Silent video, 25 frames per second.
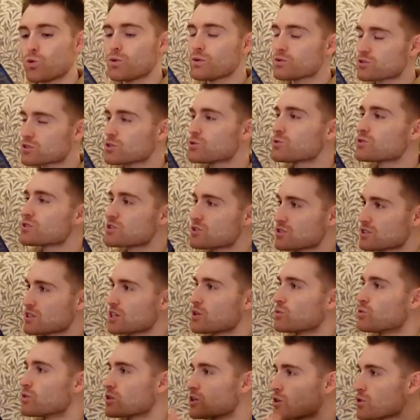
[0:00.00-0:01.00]
Well, so as you
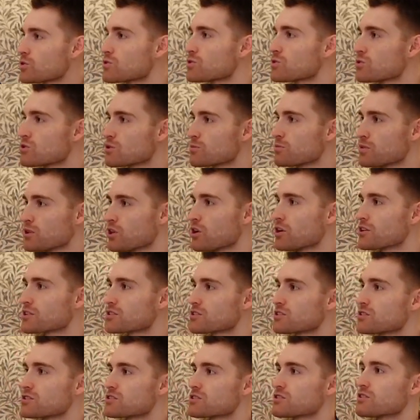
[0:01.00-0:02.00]
say, we'll go through the
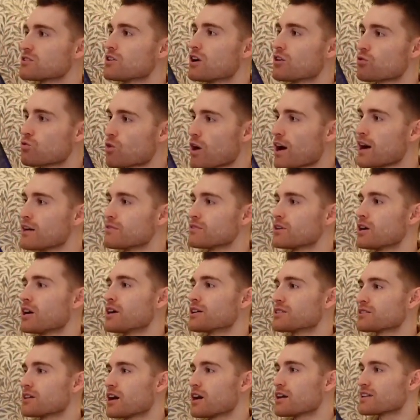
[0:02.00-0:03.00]
plot to arrive
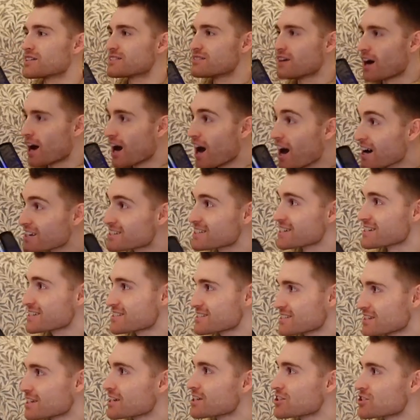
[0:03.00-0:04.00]
at our
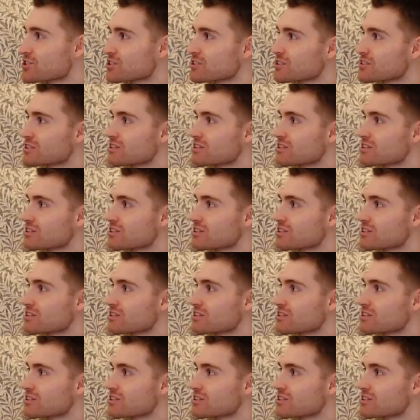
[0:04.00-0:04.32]
destination.